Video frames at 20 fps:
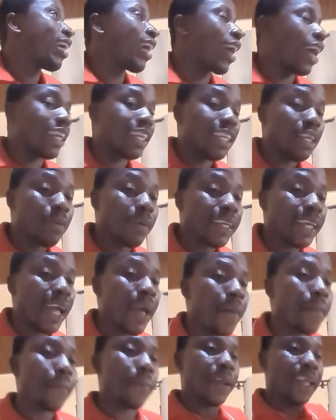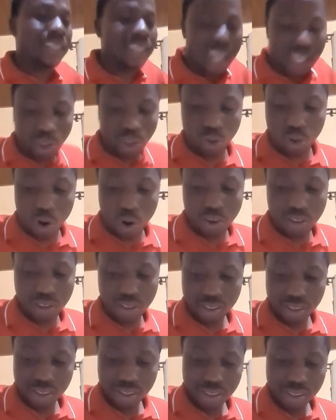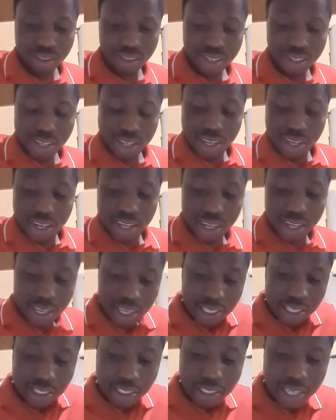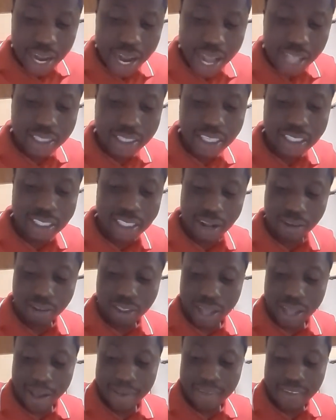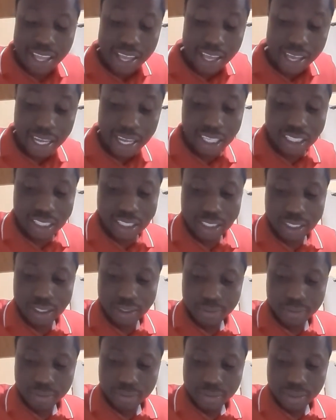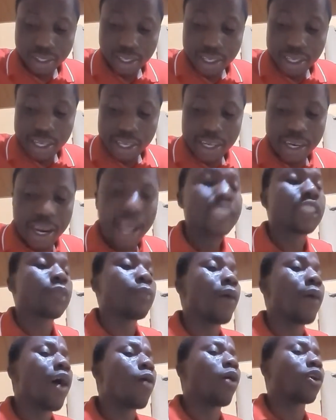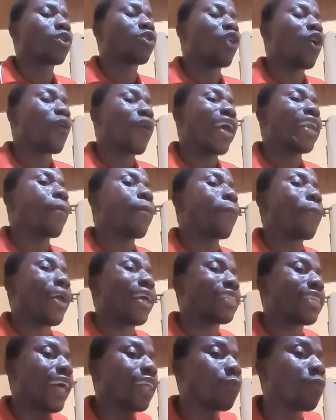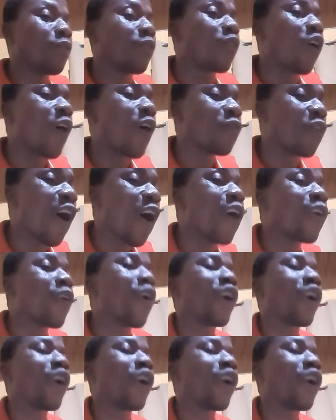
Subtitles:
and it became pleasant to God. In Genesis chapter 8, the smell was already present before